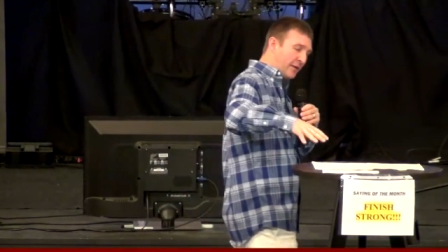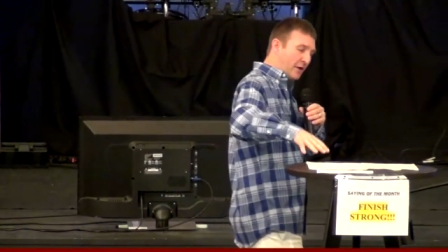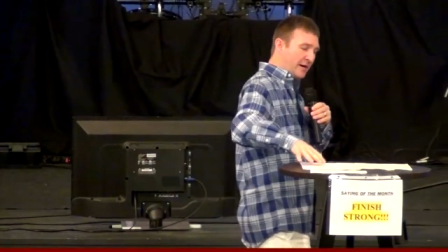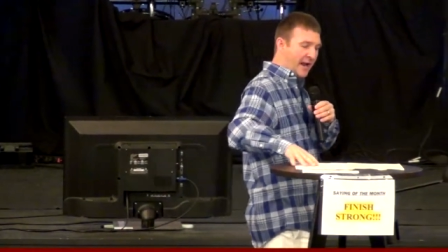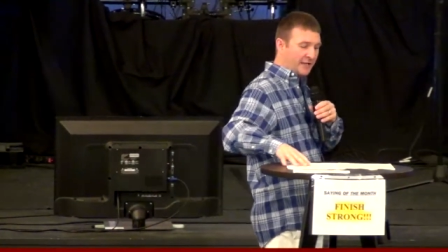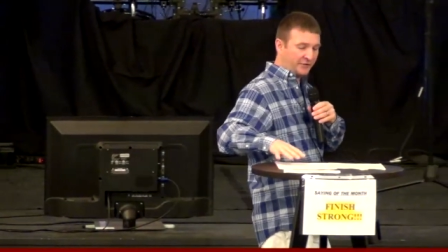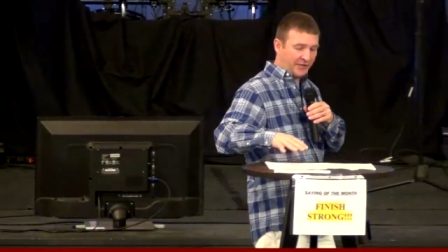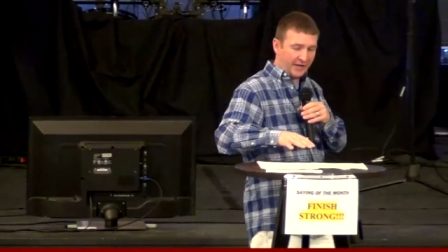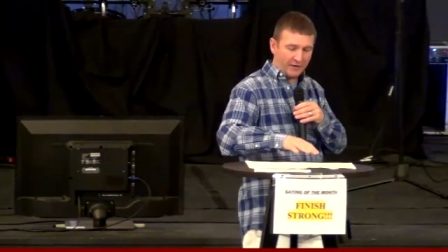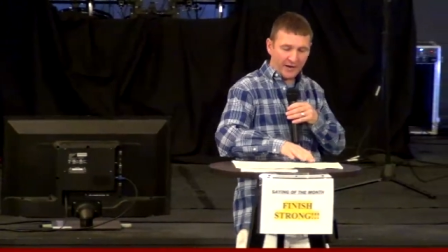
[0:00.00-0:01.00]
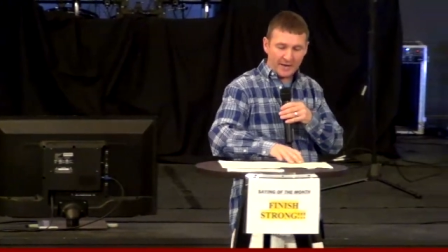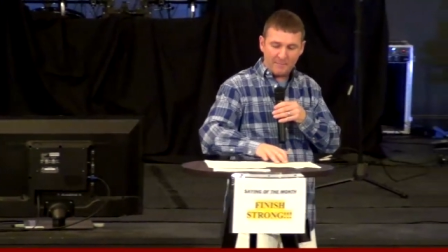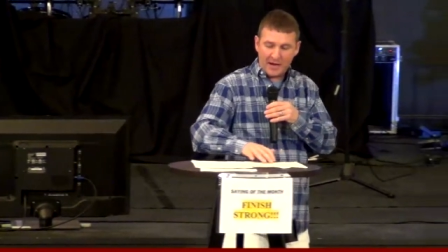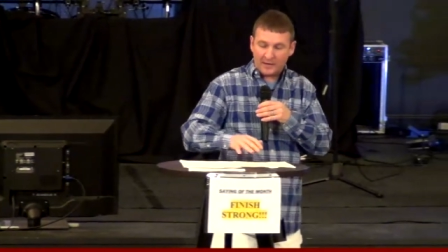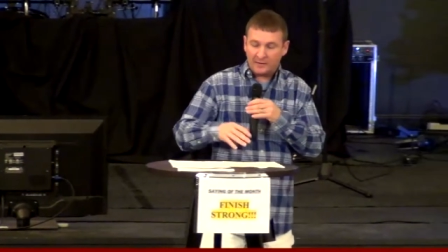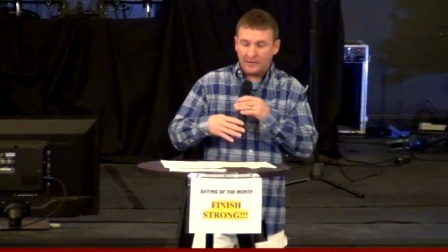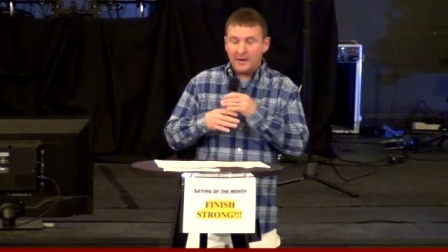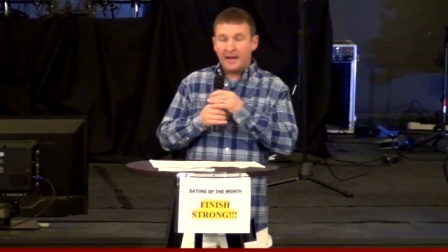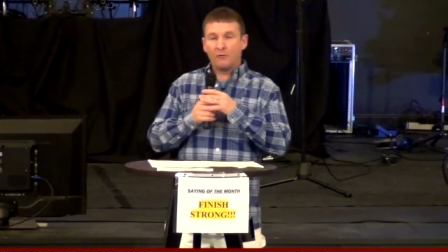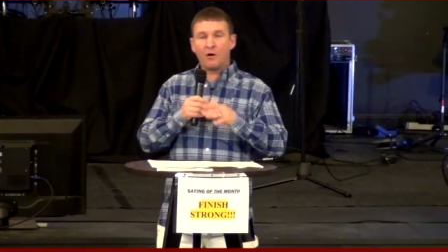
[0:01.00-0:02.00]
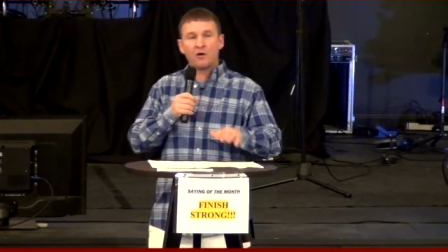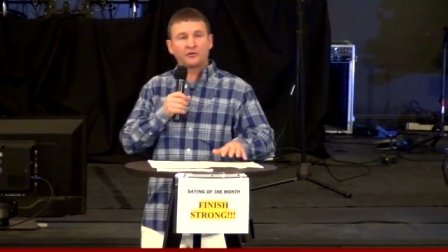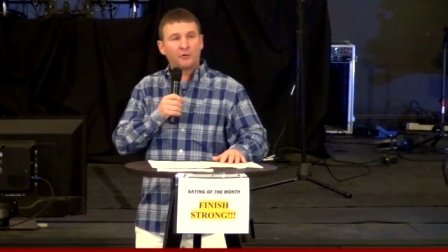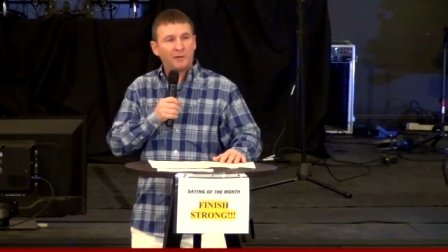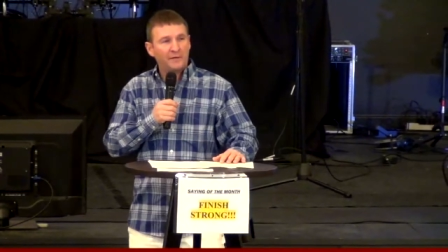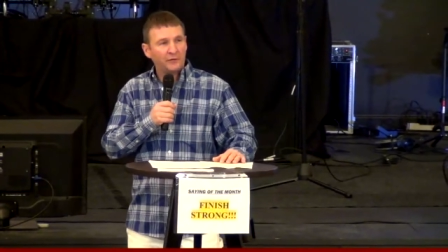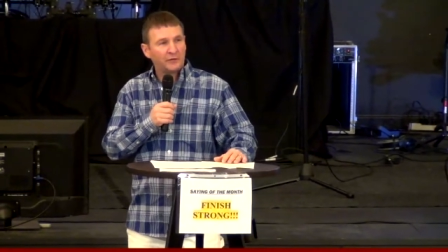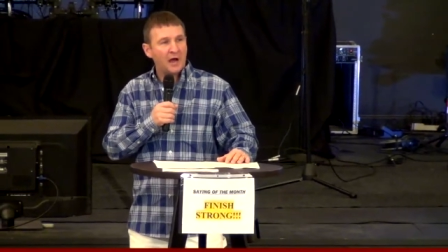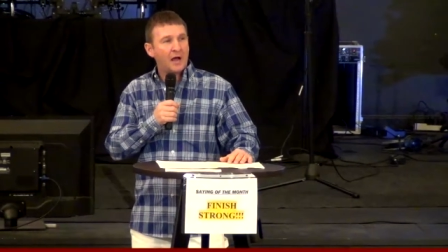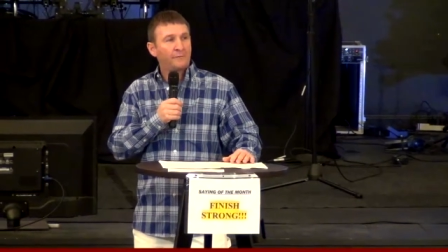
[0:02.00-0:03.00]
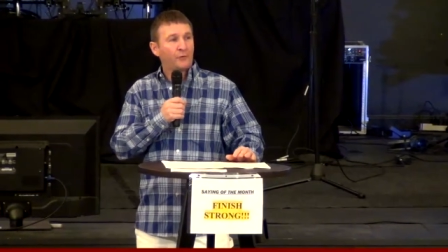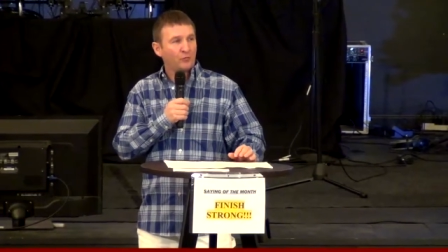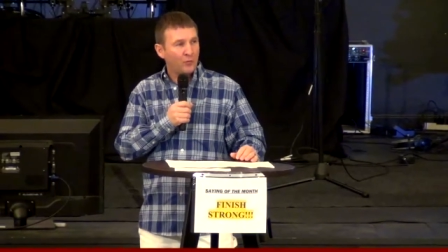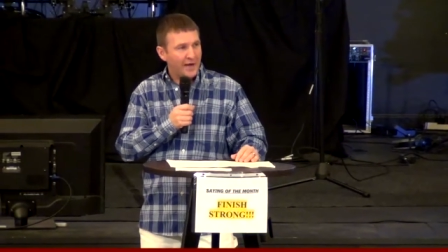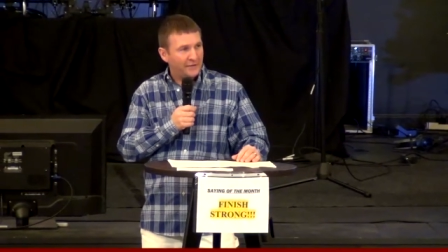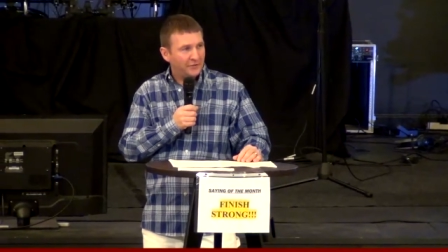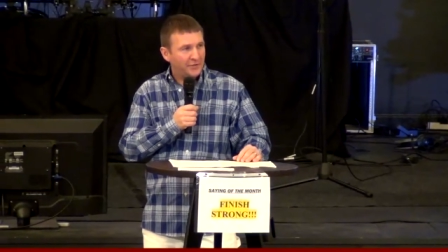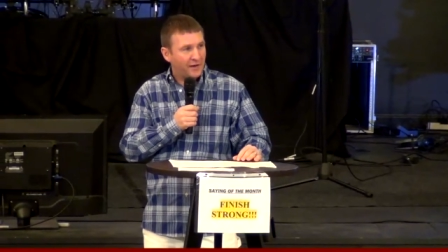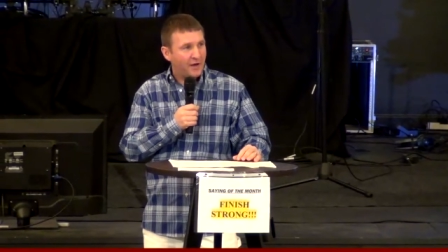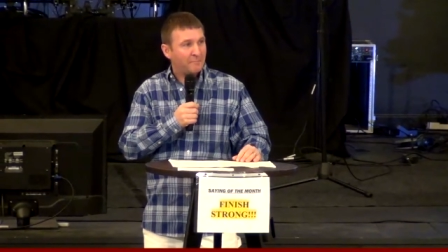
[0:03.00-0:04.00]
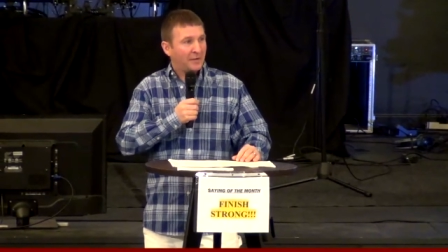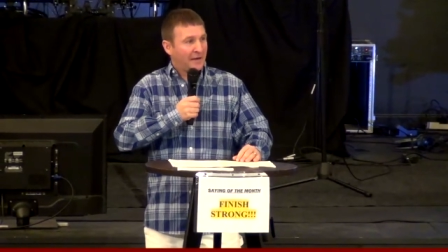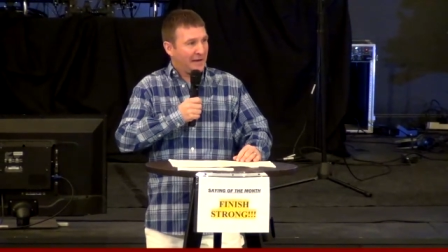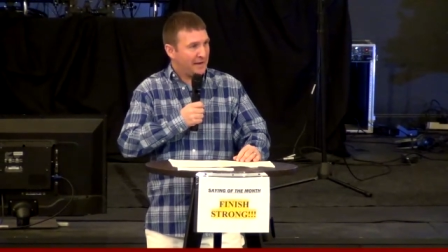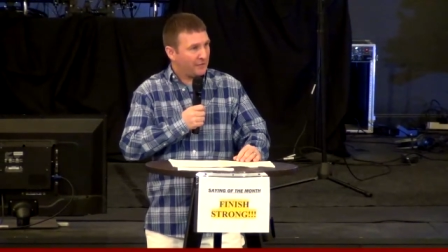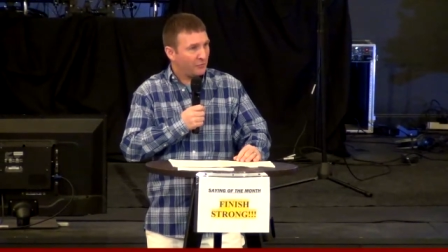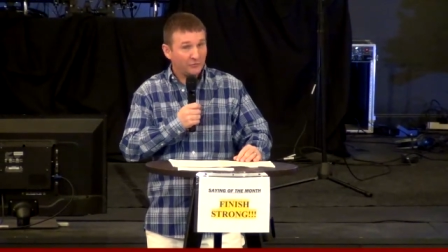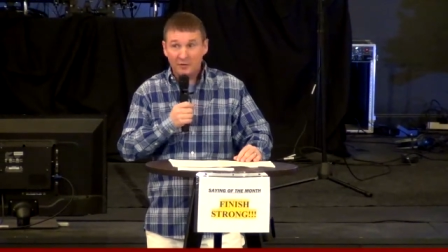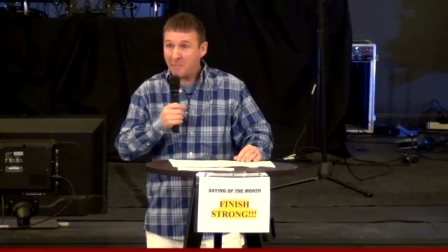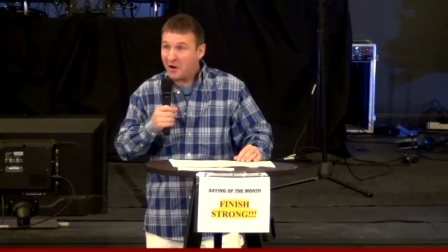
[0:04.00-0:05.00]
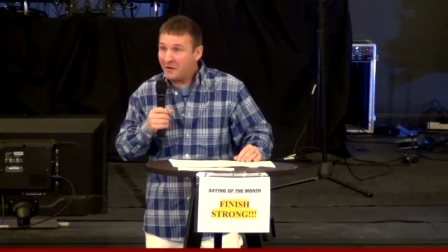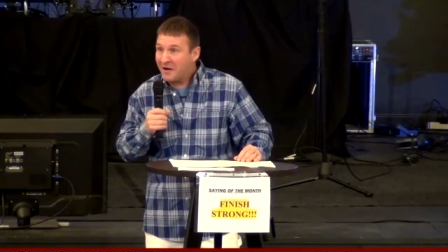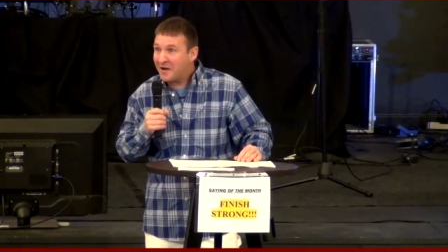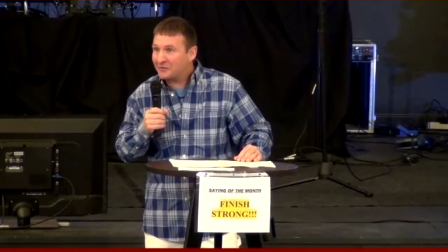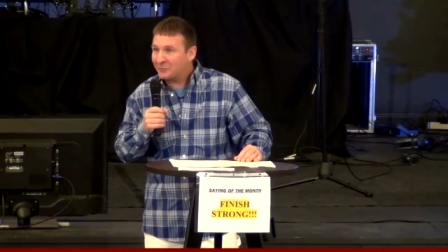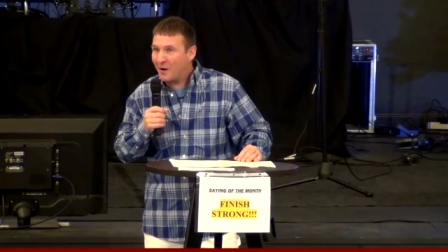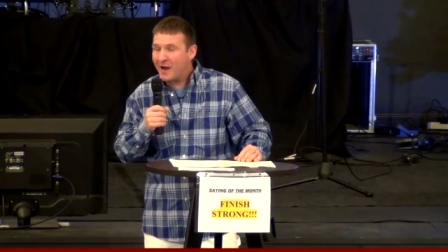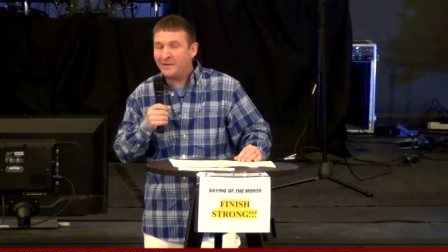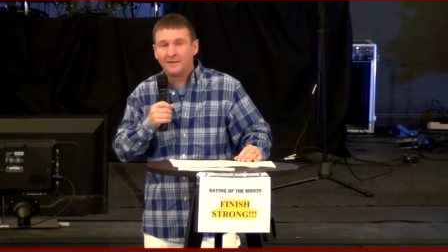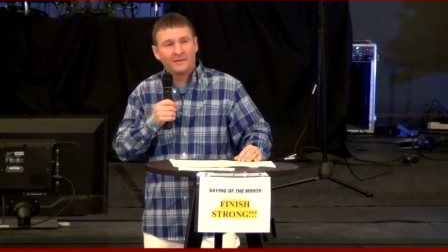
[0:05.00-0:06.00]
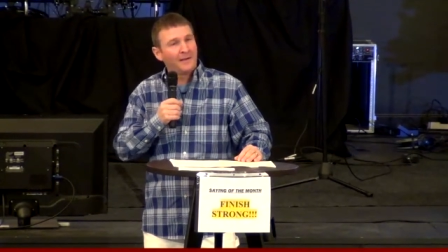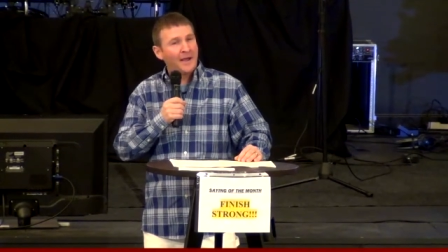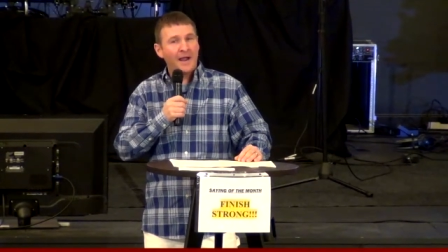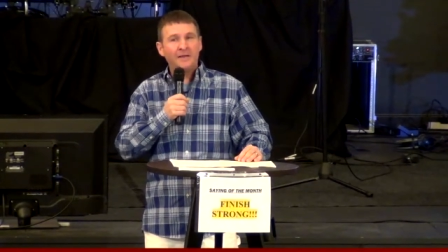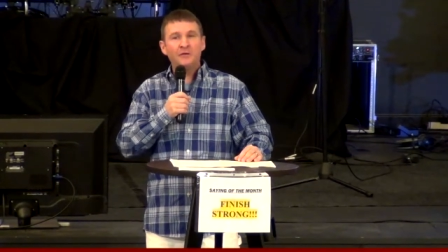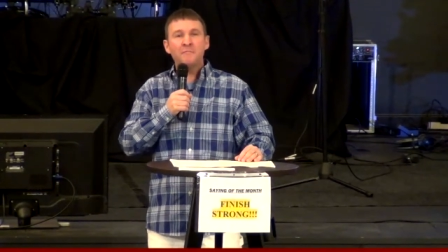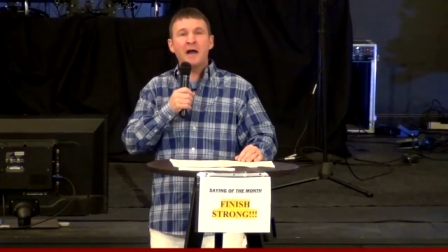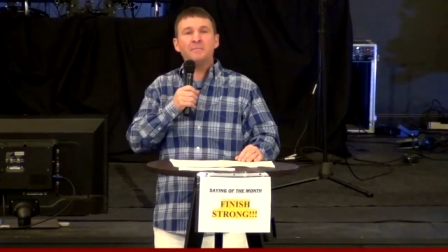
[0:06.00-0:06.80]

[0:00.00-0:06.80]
their nest here. Amen. And we're also believing God for raising up eagles among us, right? Hey, you might